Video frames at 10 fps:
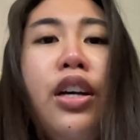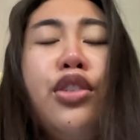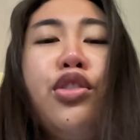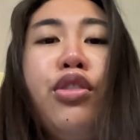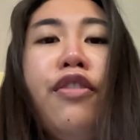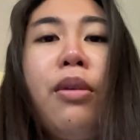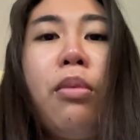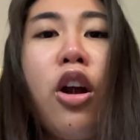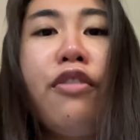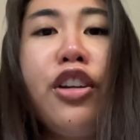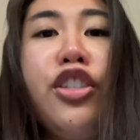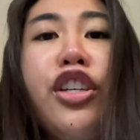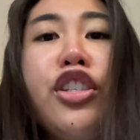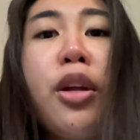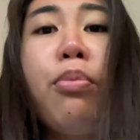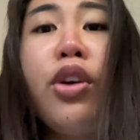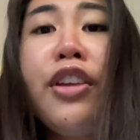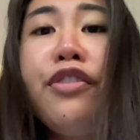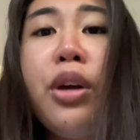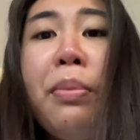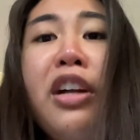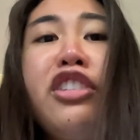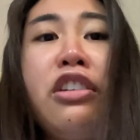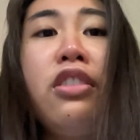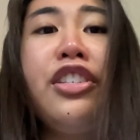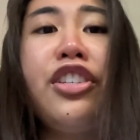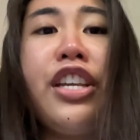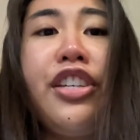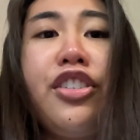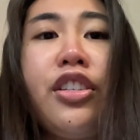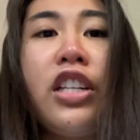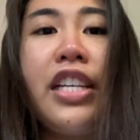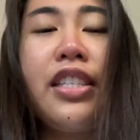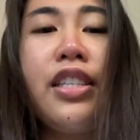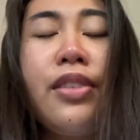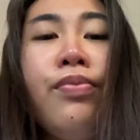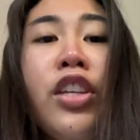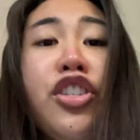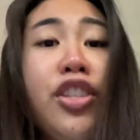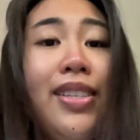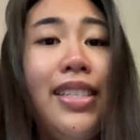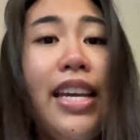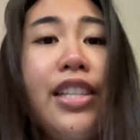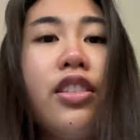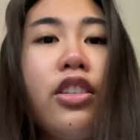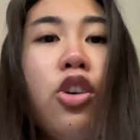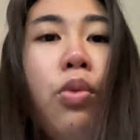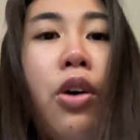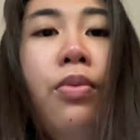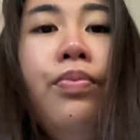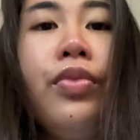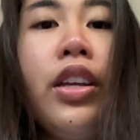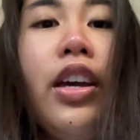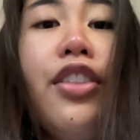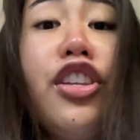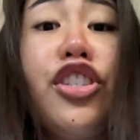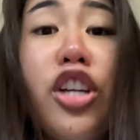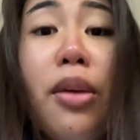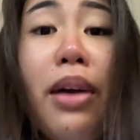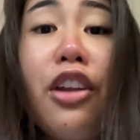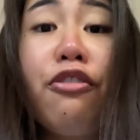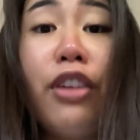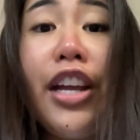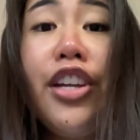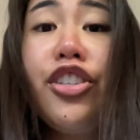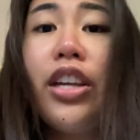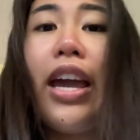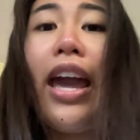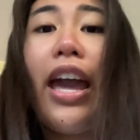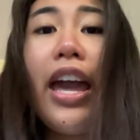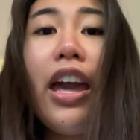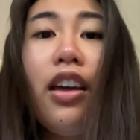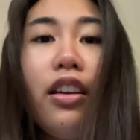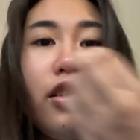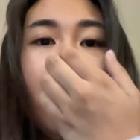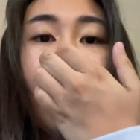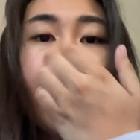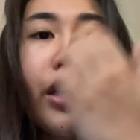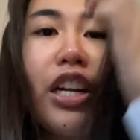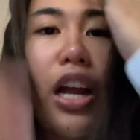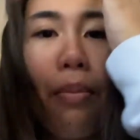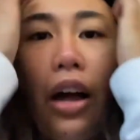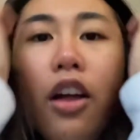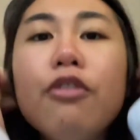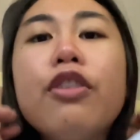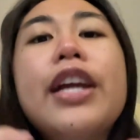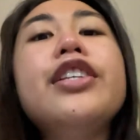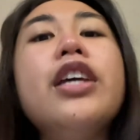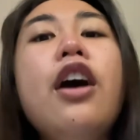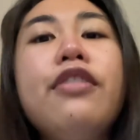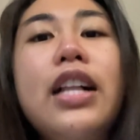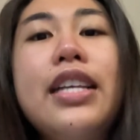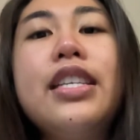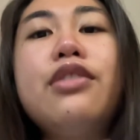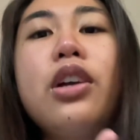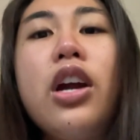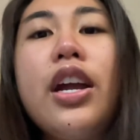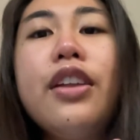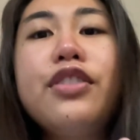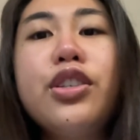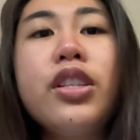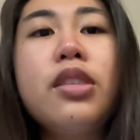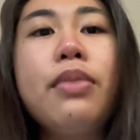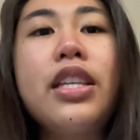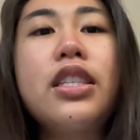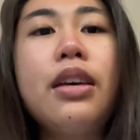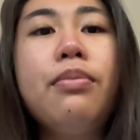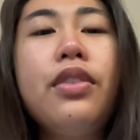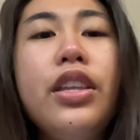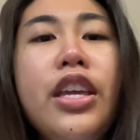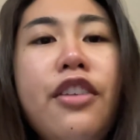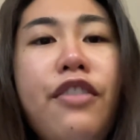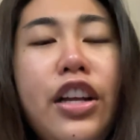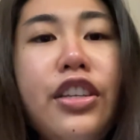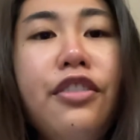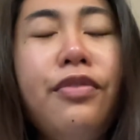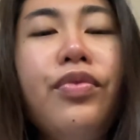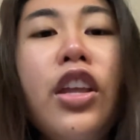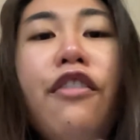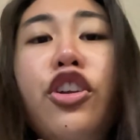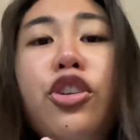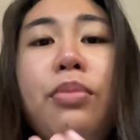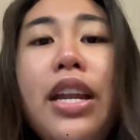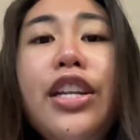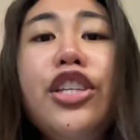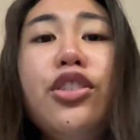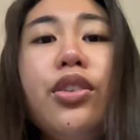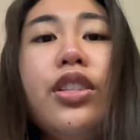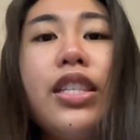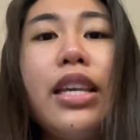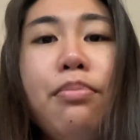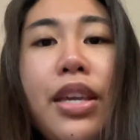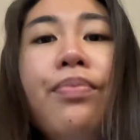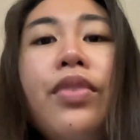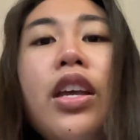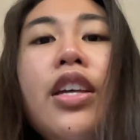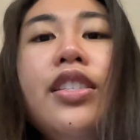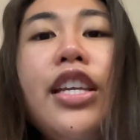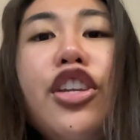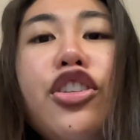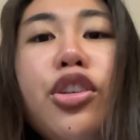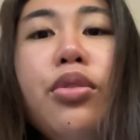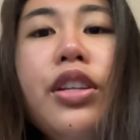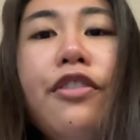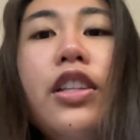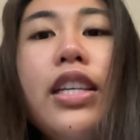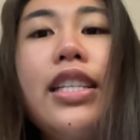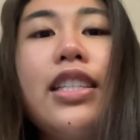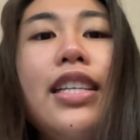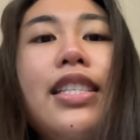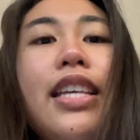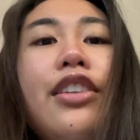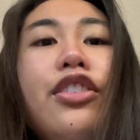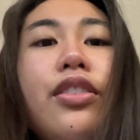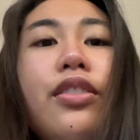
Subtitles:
a student from Harvard, shares her point of view about general education classes. She states, quote, the sheer amount of range of classes required of students makes them ineffective. For humanities students like me, taking 2 different science classes and